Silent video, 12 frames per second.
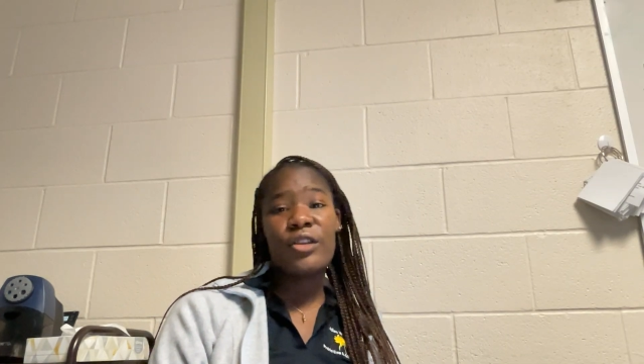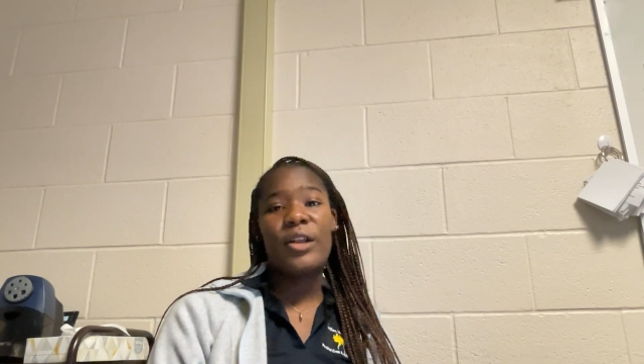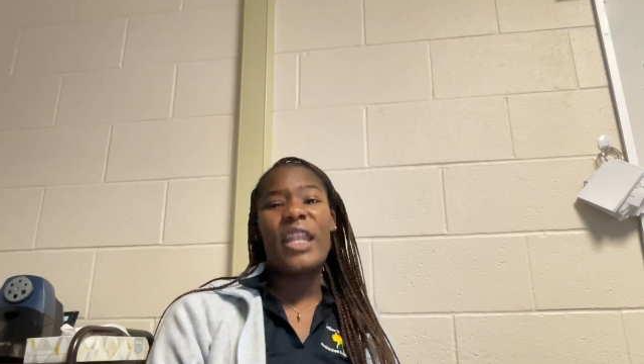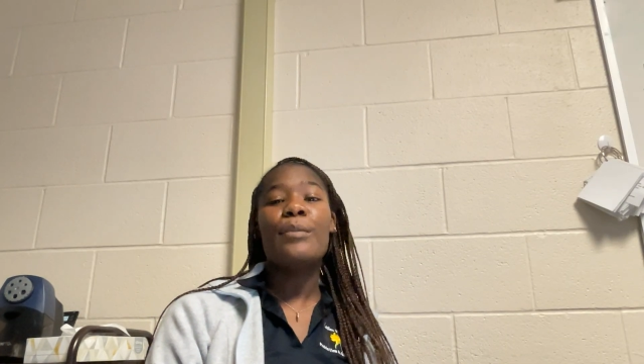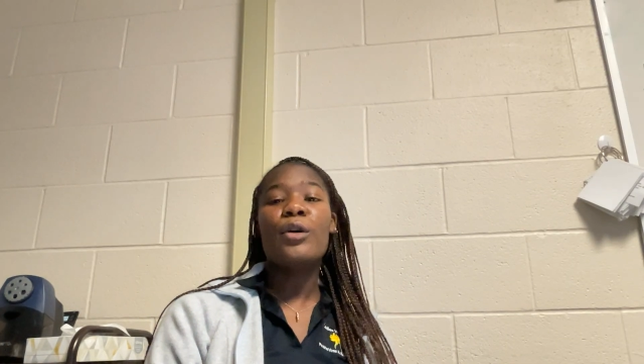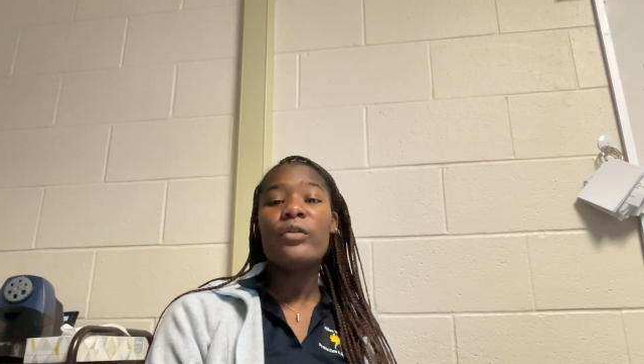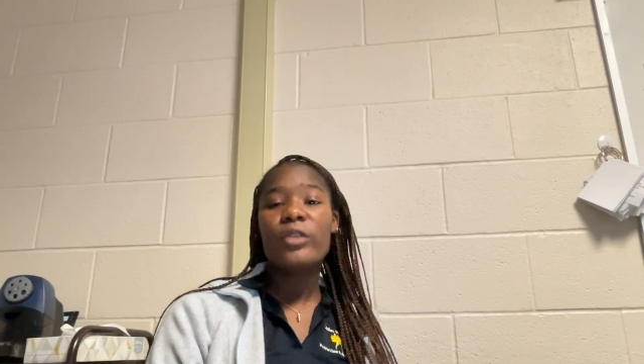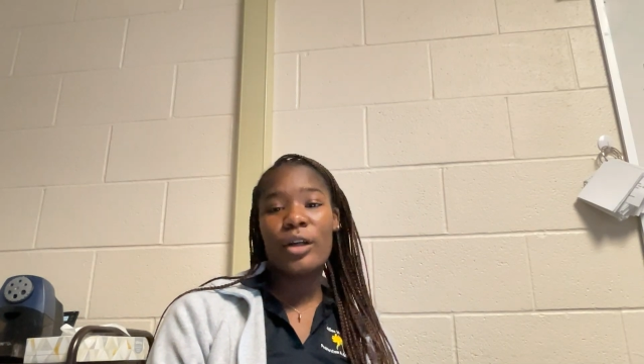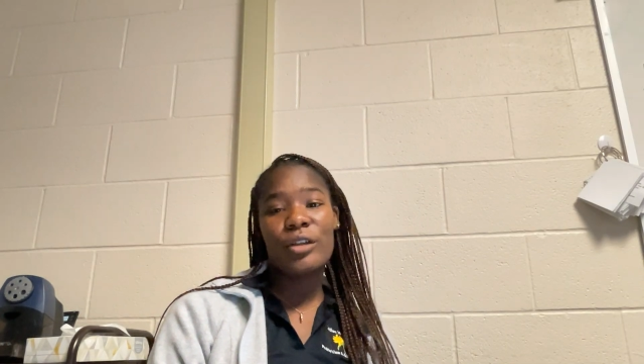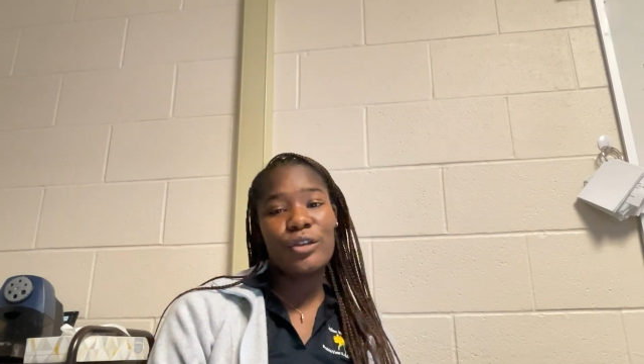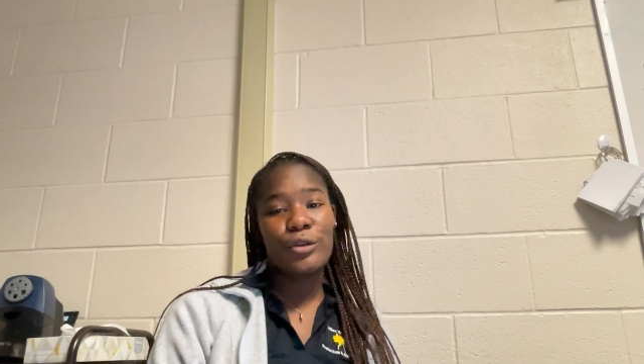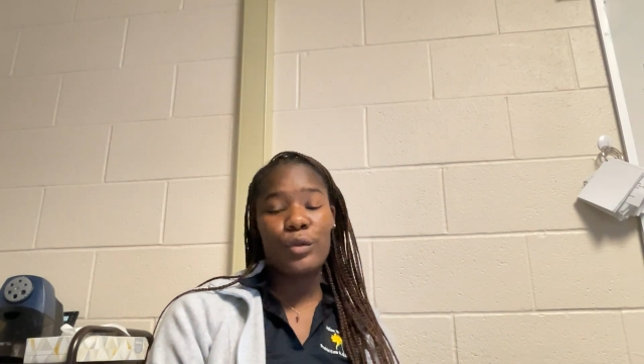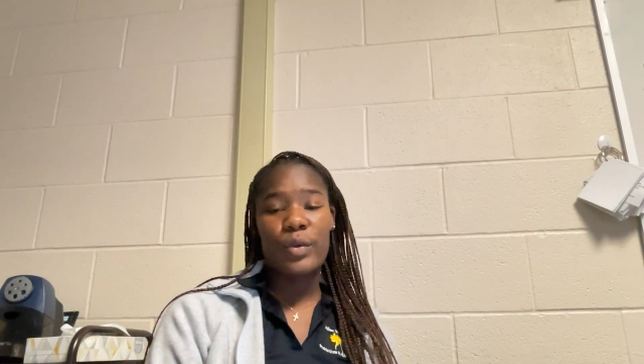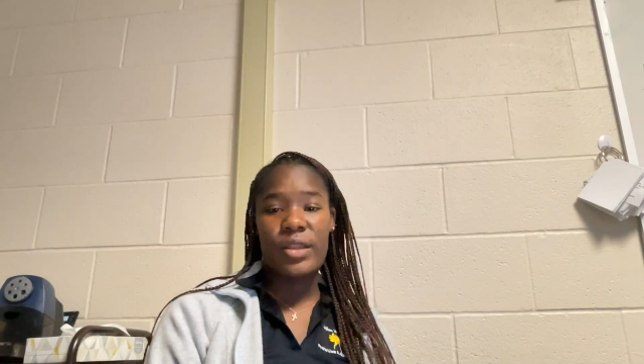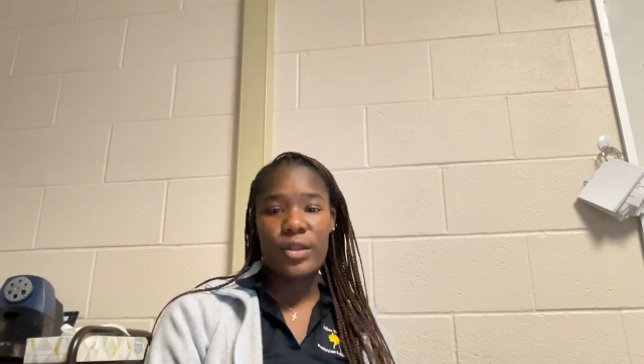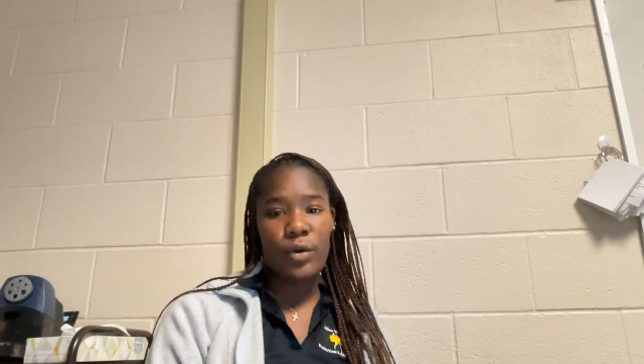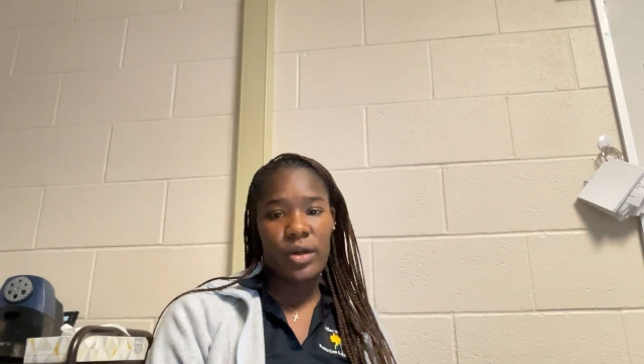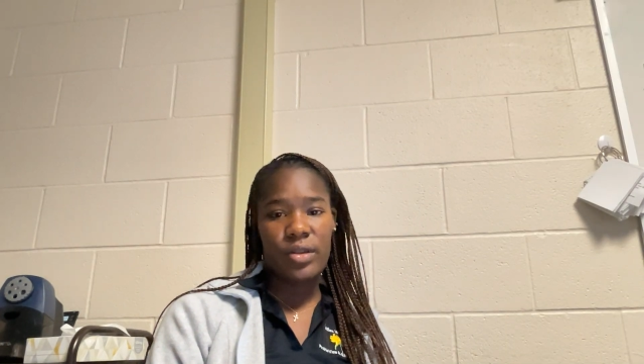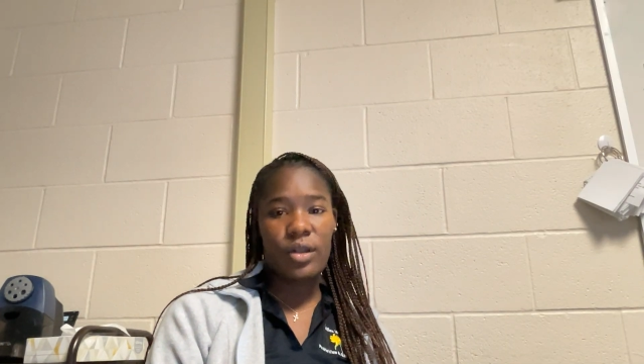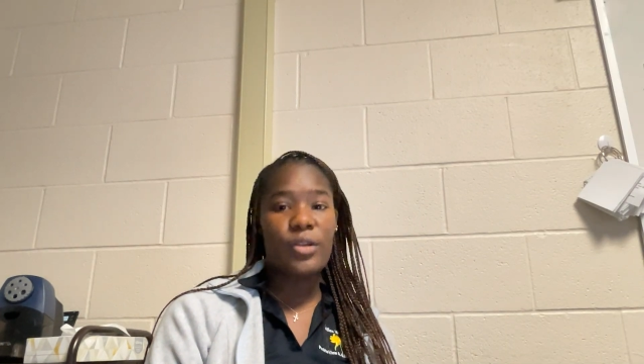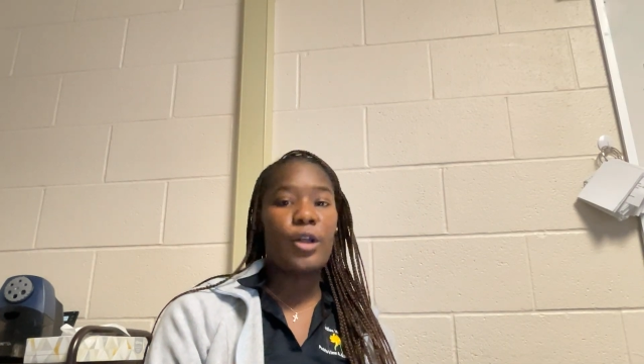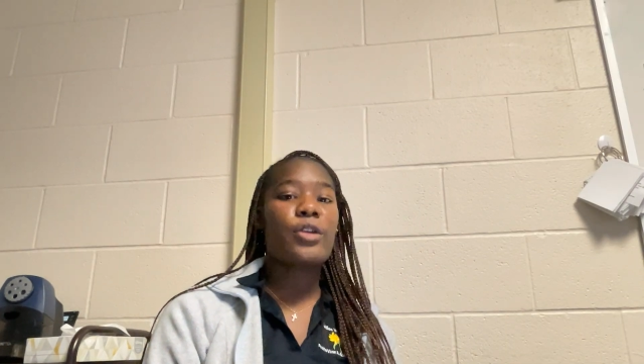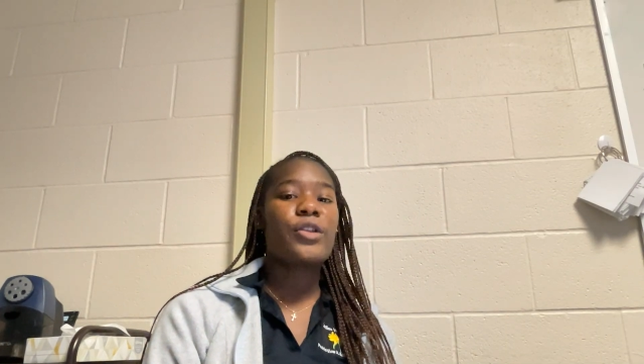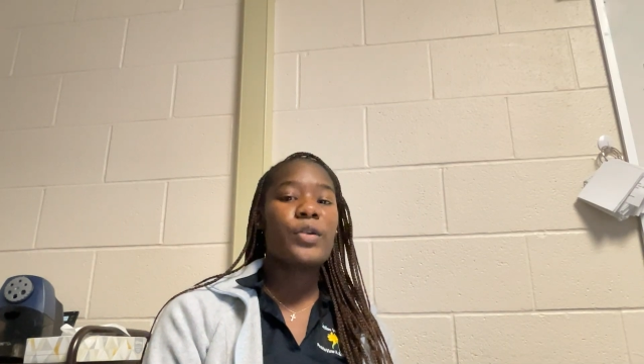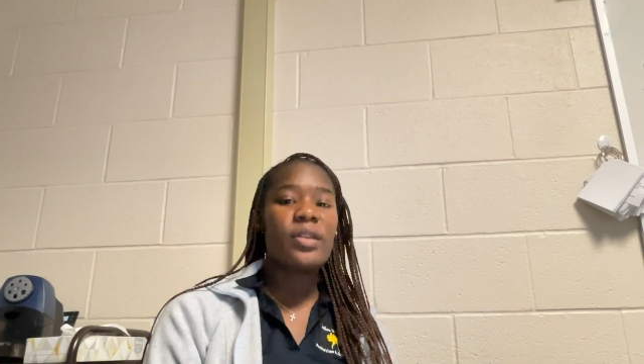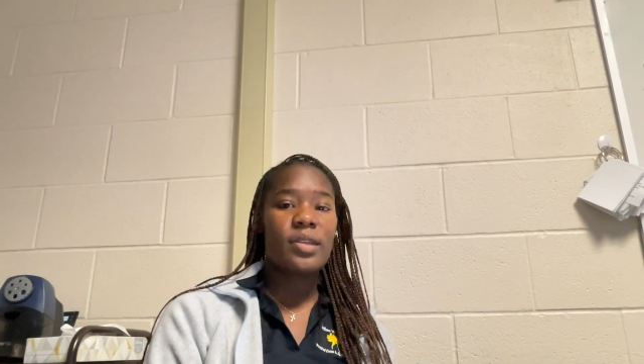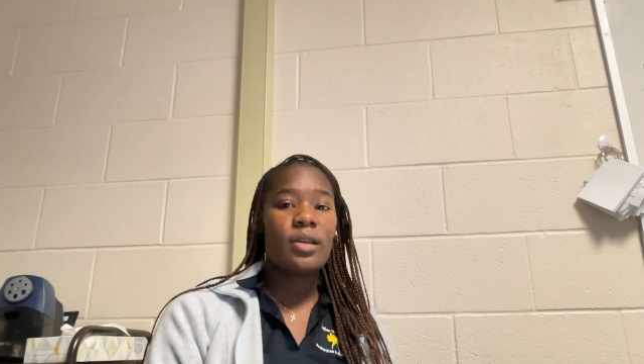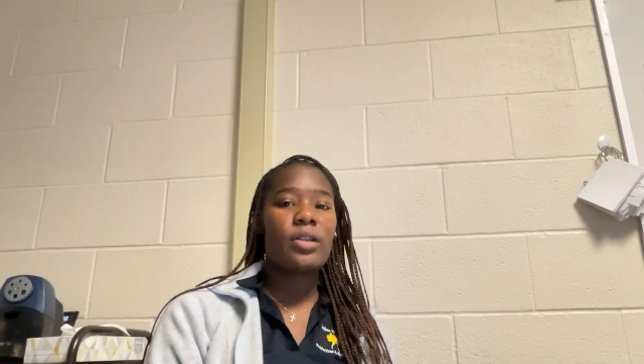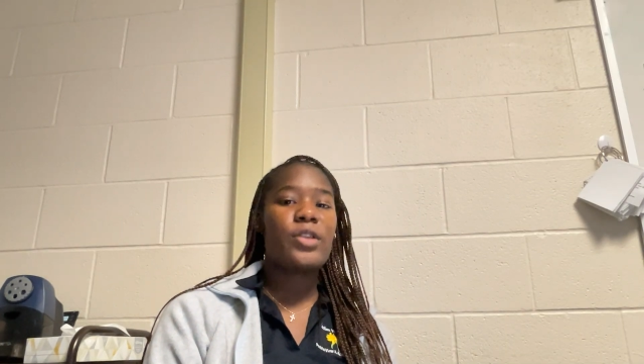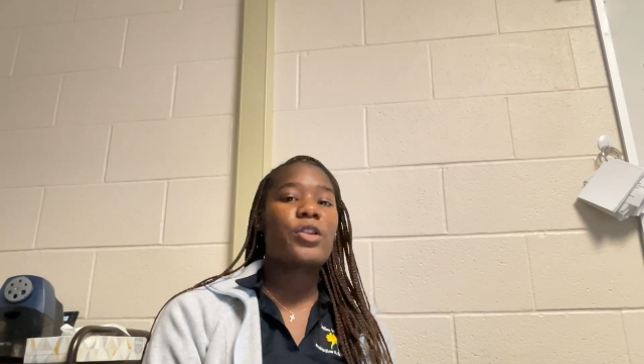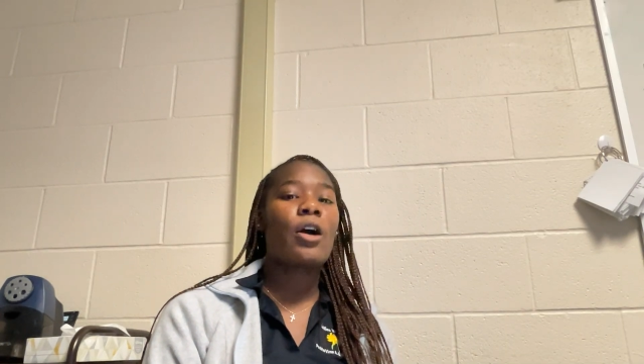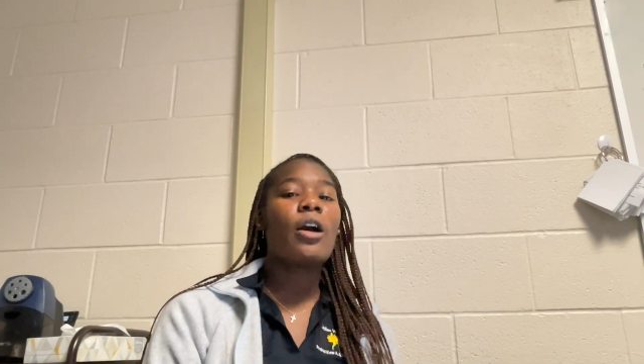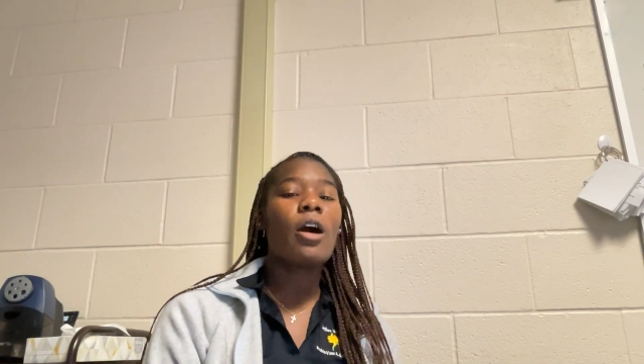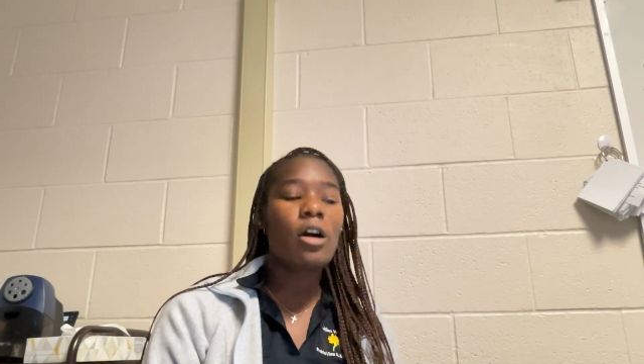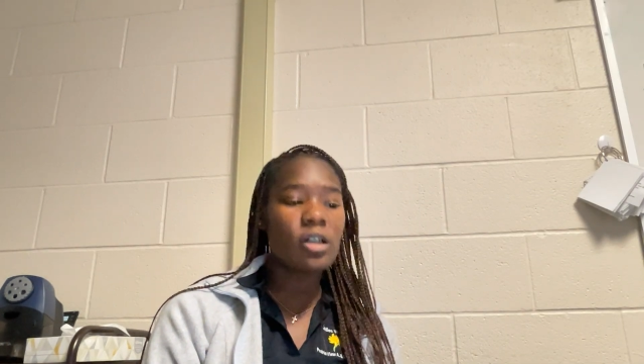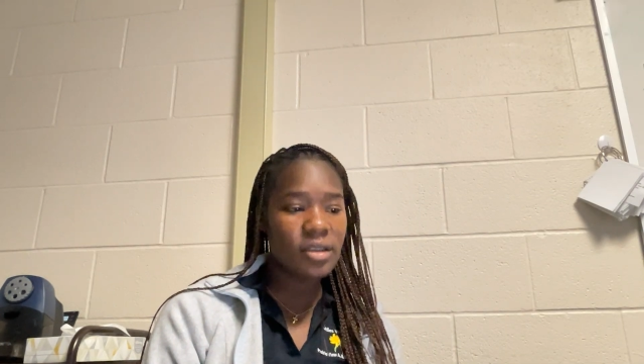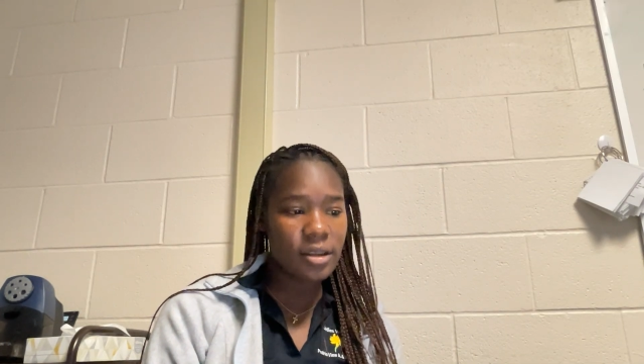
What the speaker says: so they moved her to resource because her students took the star off.